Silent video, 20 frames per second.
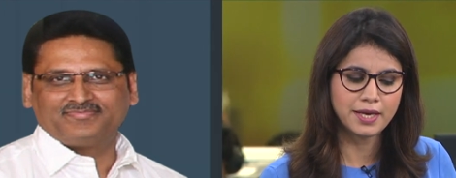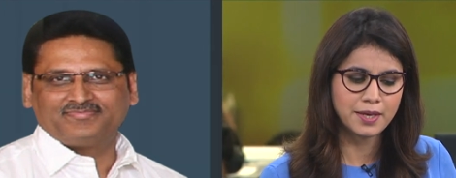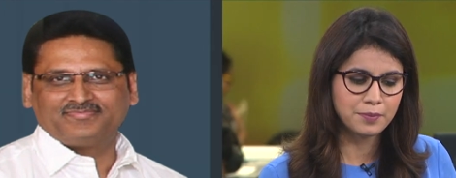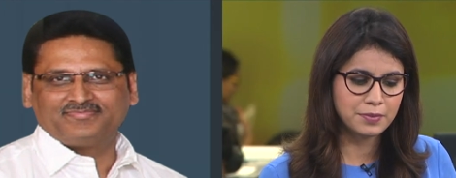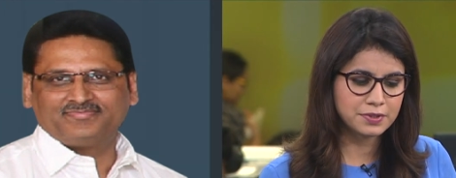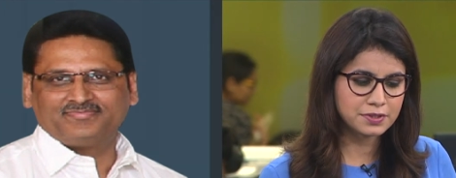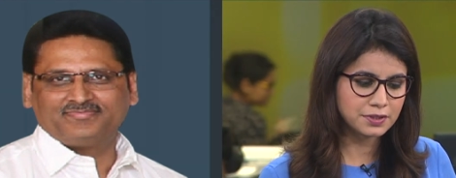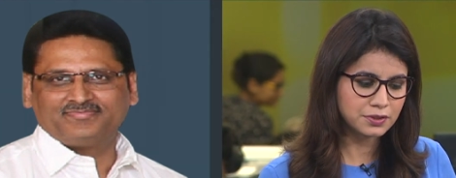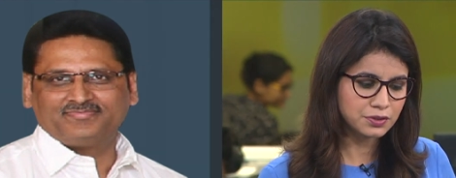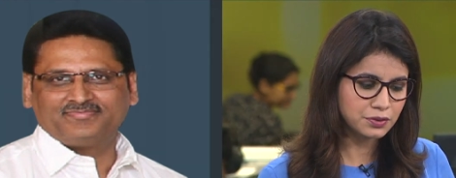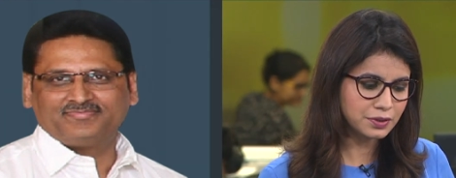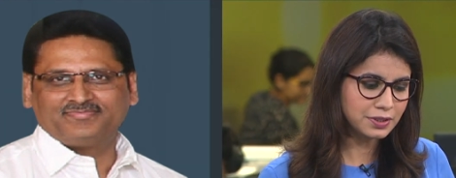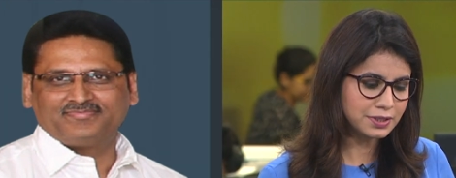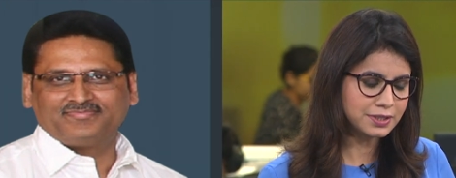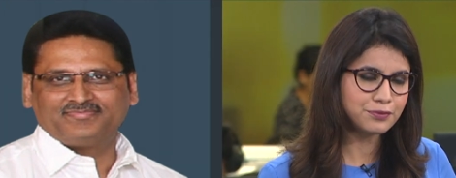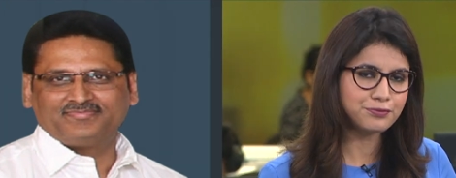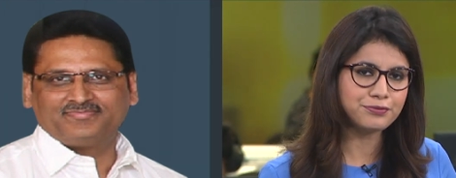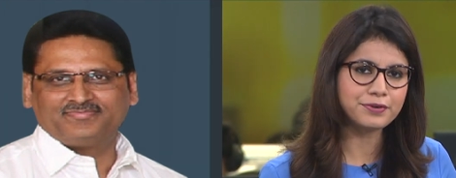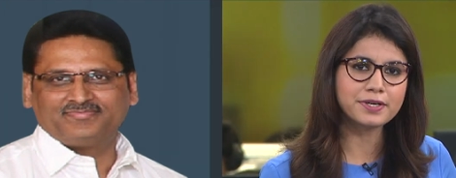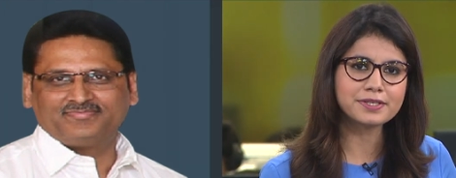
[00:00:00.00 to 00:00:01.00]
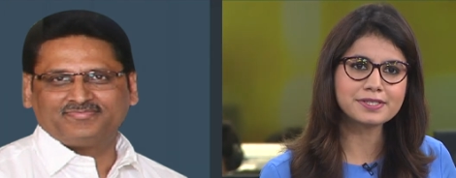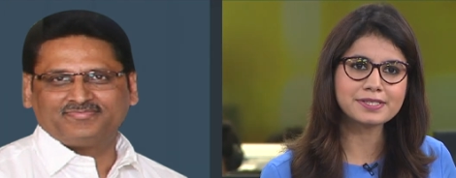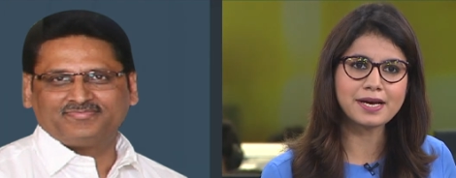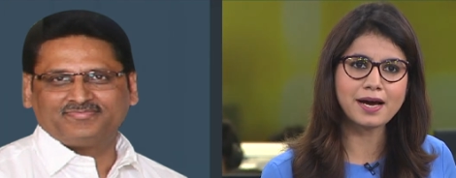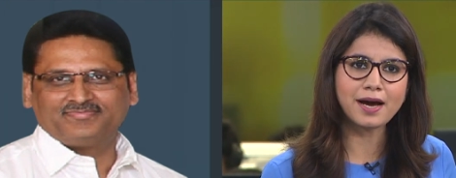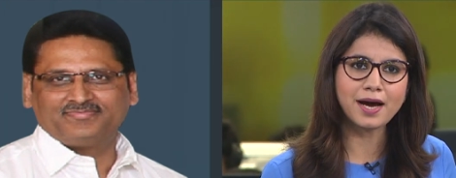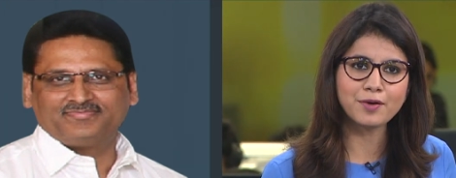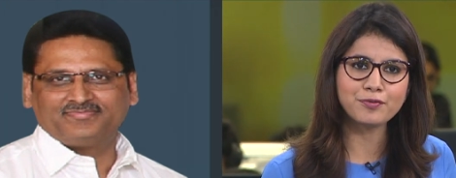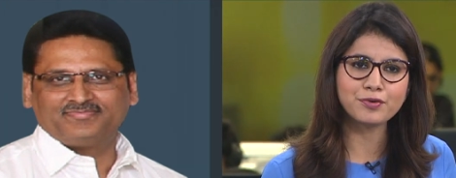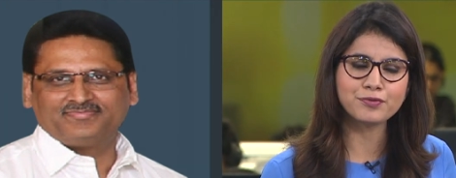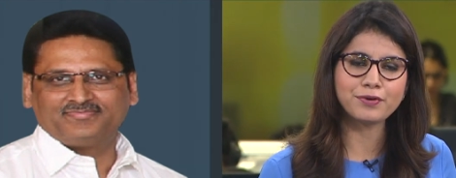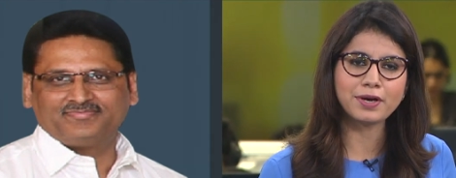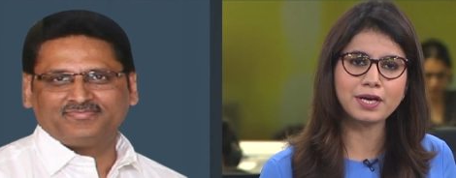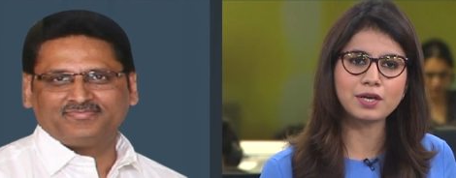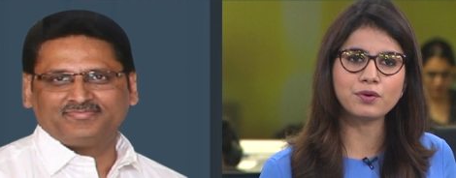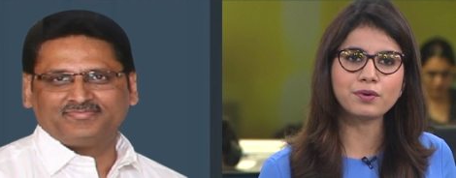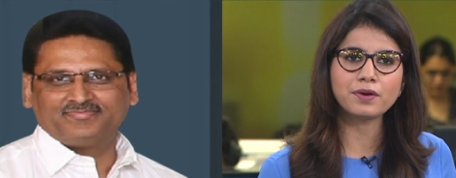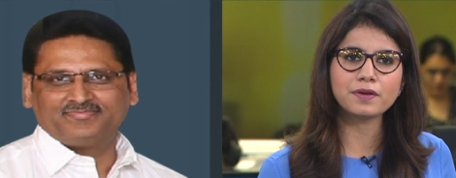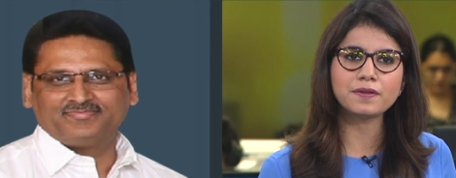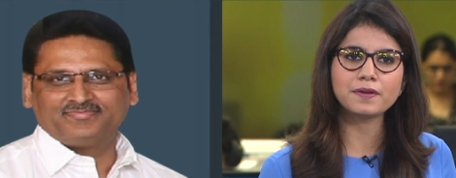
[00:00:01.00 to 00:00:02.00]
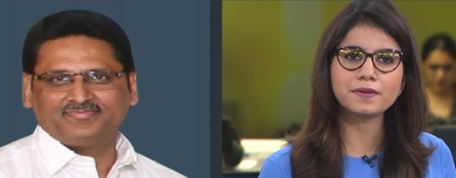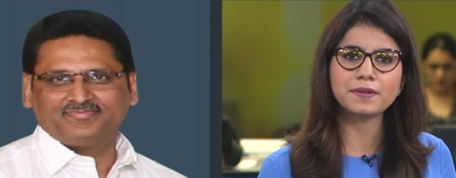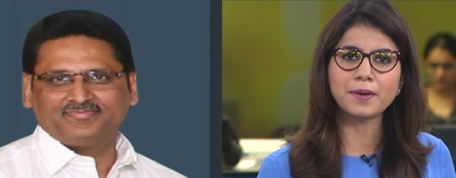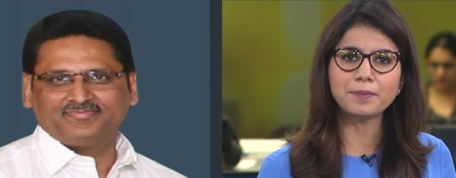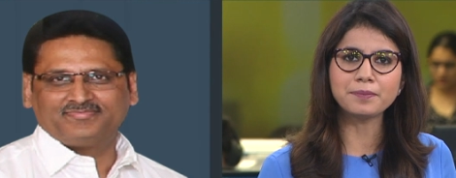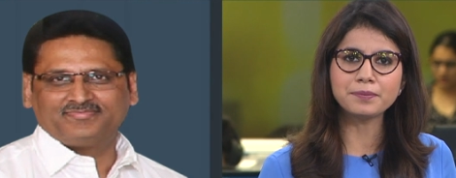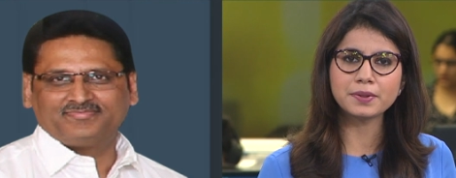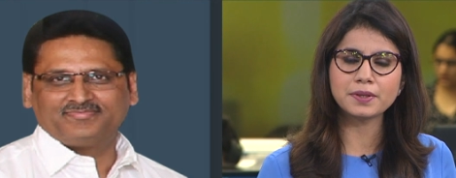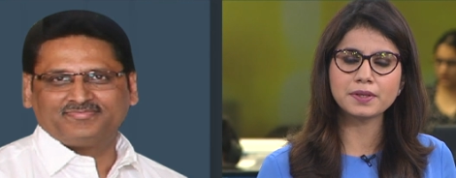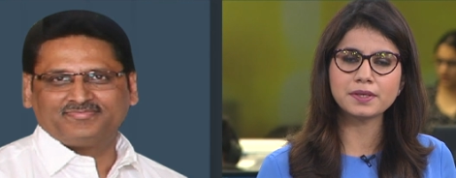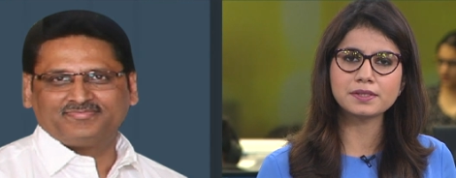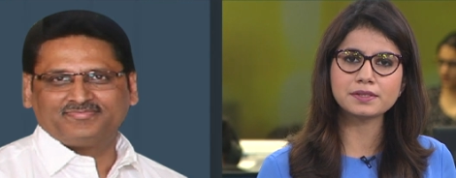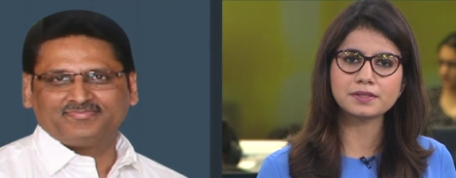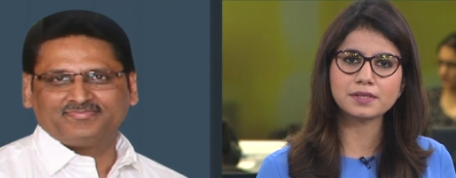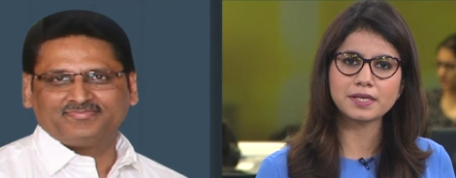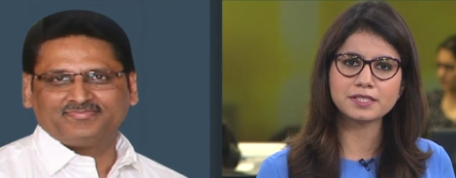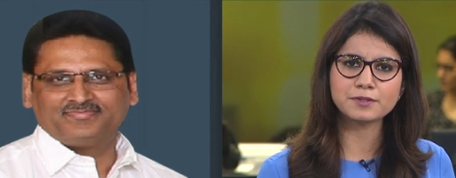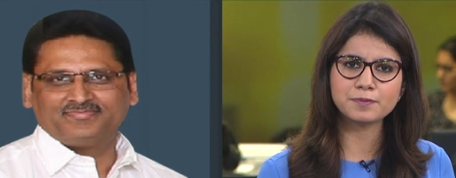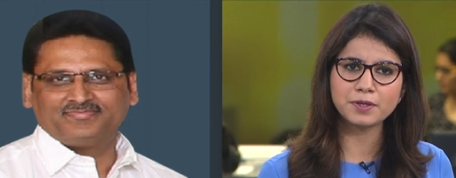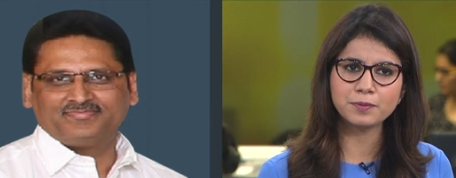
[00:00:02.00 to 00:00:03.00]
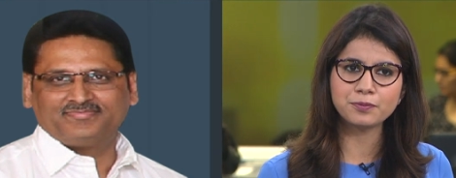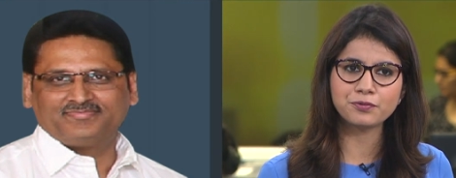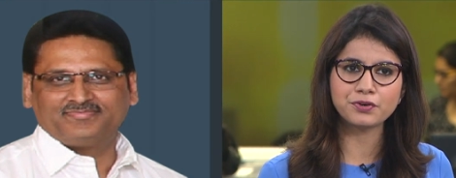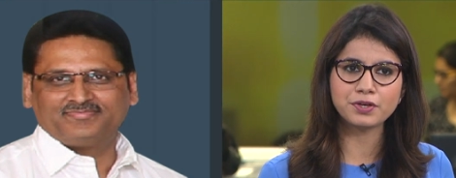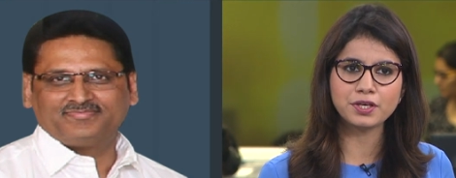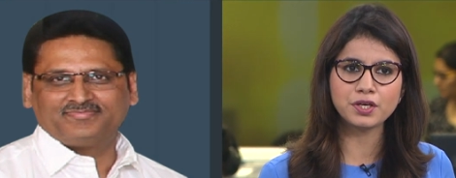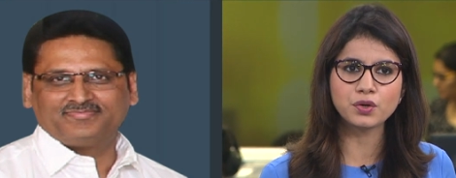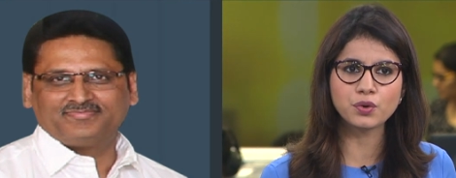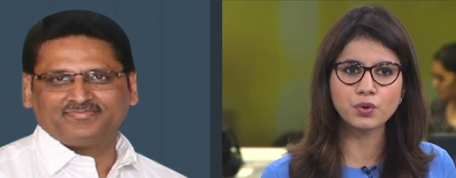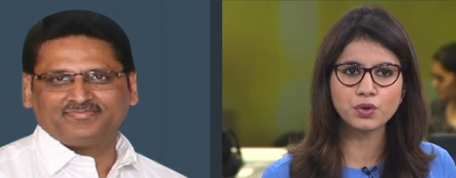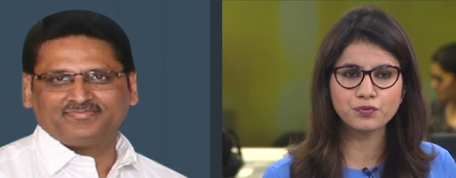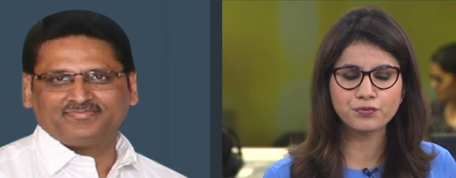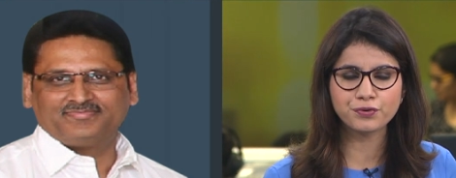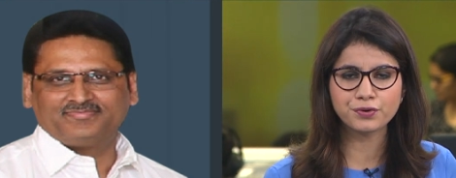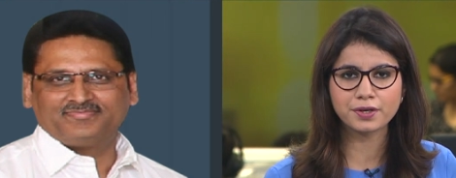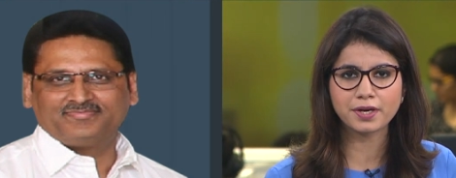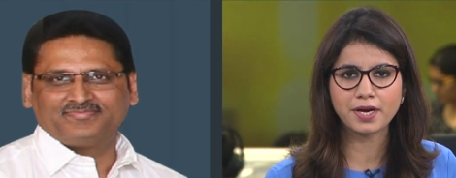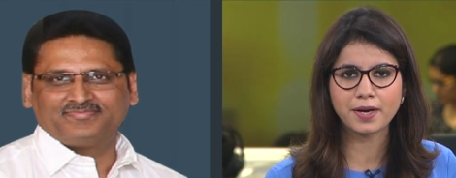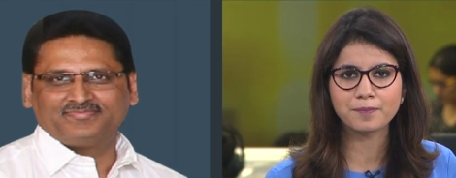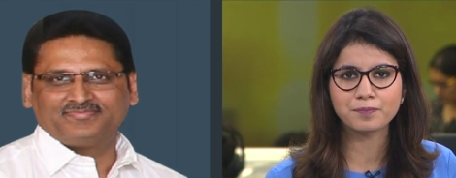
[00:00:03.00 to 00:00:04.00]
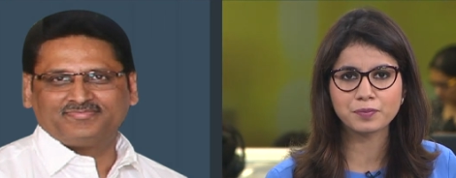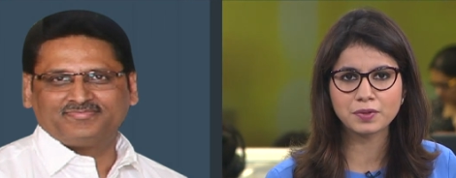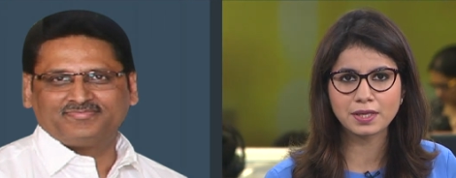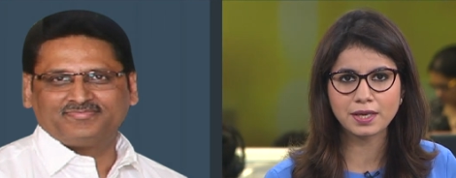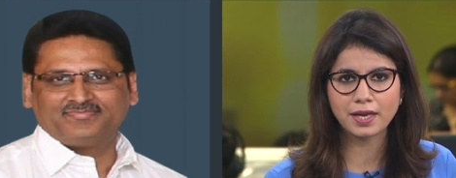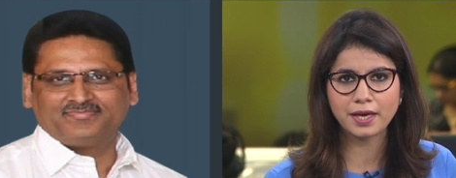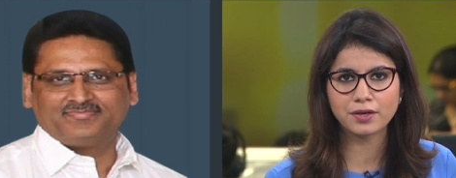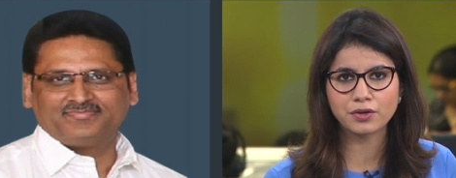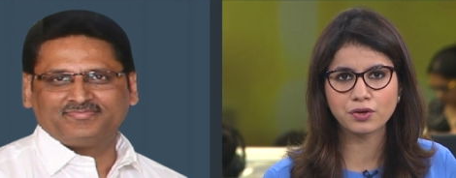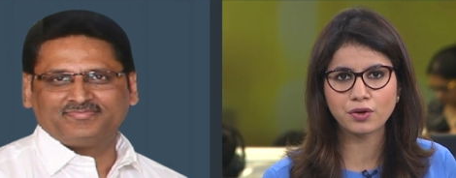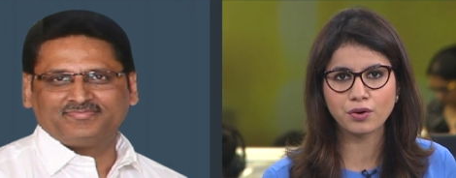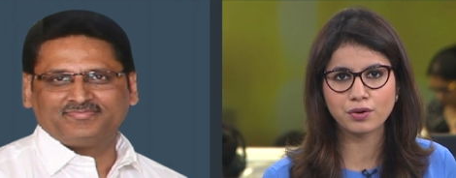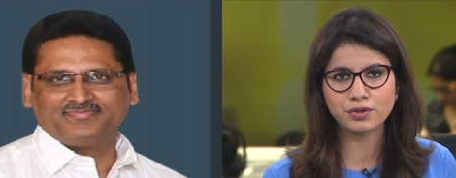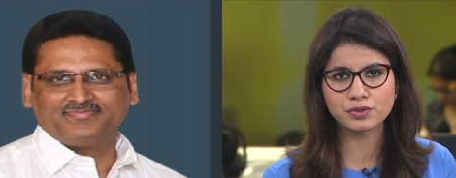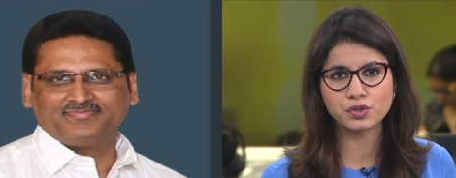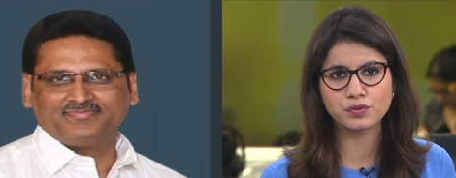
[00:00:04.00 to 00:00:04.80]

Speaker 1: Yes. Mister Duggal, the first half, if I look at the numbers, has been pretty good for a company like yours.